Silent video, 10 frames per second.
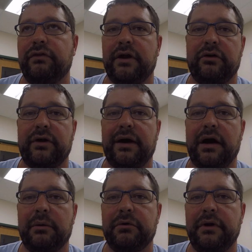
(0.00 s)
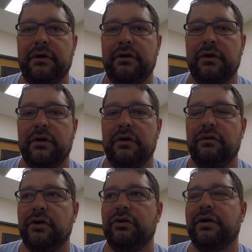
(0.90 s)
that are dihybrid,
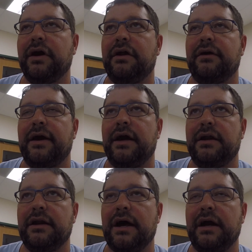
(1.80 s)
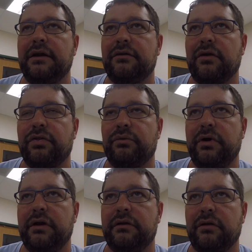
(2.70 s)
then you get a 9 to
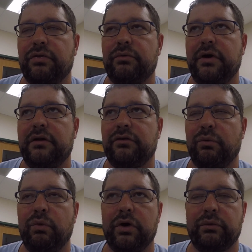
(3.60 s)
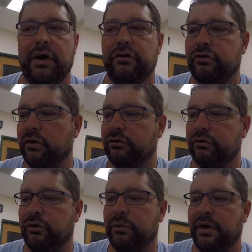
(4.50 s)
3 to 3 to 1 ratio. So
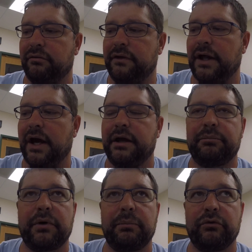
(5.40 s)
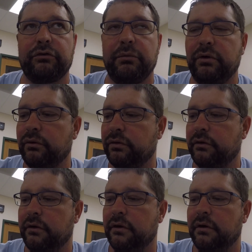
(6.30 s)
you would have 9 purple smooth
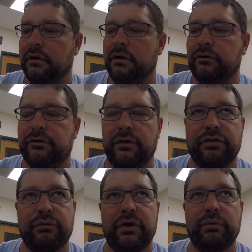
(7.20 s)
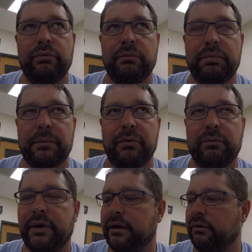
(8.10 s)
to 3 purple
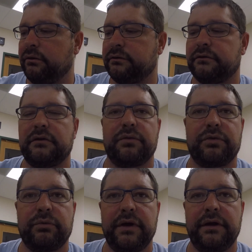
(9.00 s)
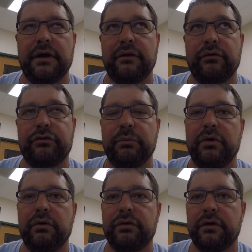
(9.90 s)
wrinkled to 3 yellow
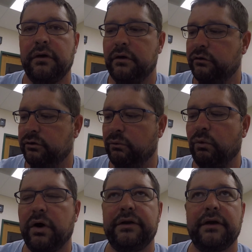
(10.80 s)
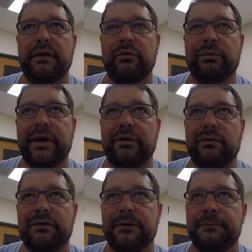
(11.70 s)
smooth to 1 yellow wrinkled.